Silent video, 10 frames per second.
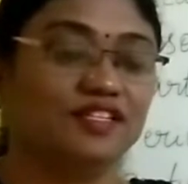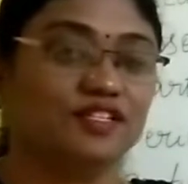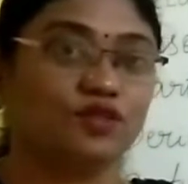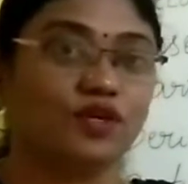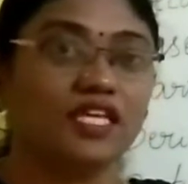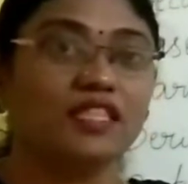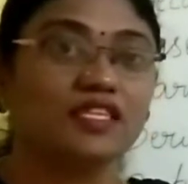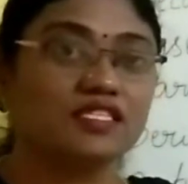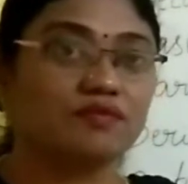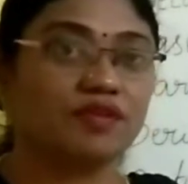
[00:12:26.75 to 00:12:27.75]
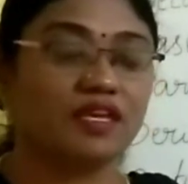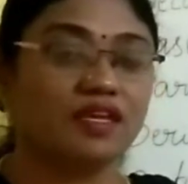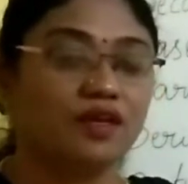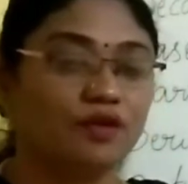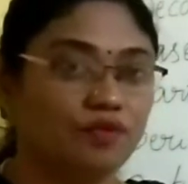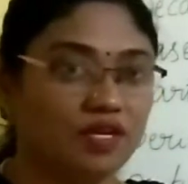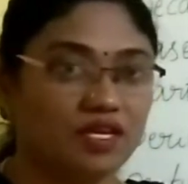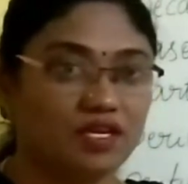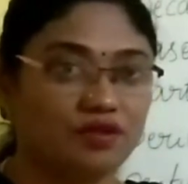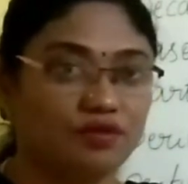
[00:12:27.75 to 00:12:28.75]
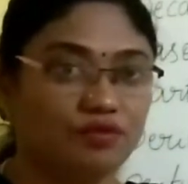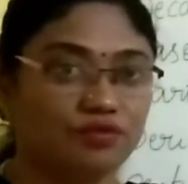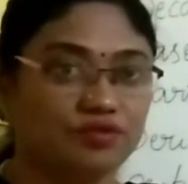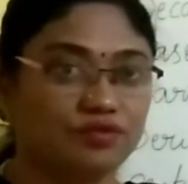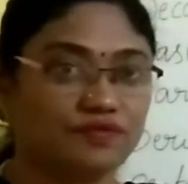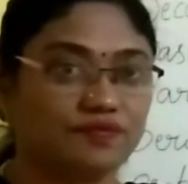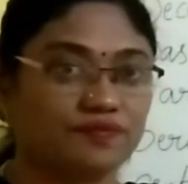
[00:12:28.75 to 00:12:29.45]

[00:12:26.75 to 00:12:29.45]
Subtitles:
So in this way we can use.